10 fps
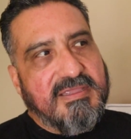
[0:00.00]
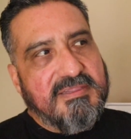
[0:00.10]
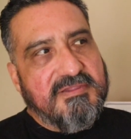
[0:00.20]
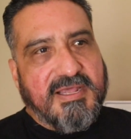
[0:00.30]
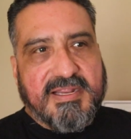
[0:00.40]

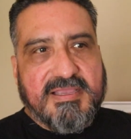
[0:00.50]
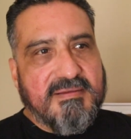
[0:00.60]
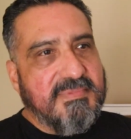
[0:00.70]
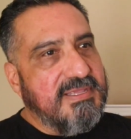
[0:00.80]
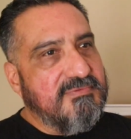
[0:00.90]
you got to
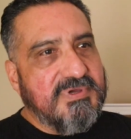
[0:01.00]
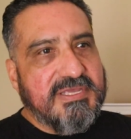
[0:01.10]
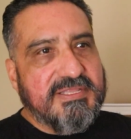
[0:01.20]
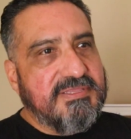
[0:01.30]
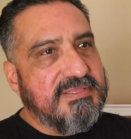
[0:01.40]
come in
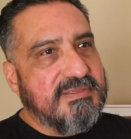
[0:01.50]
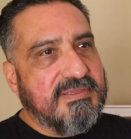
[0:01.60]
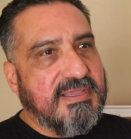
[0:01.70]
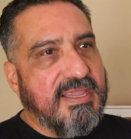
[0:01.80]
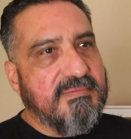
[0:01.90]
with,
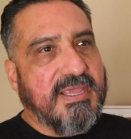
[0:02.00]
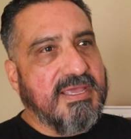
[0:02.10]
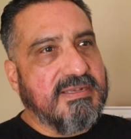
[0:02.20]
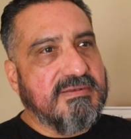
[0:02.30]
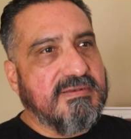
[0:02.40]
hey
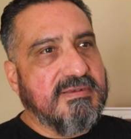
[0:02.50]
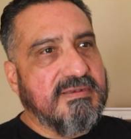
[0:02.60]
man,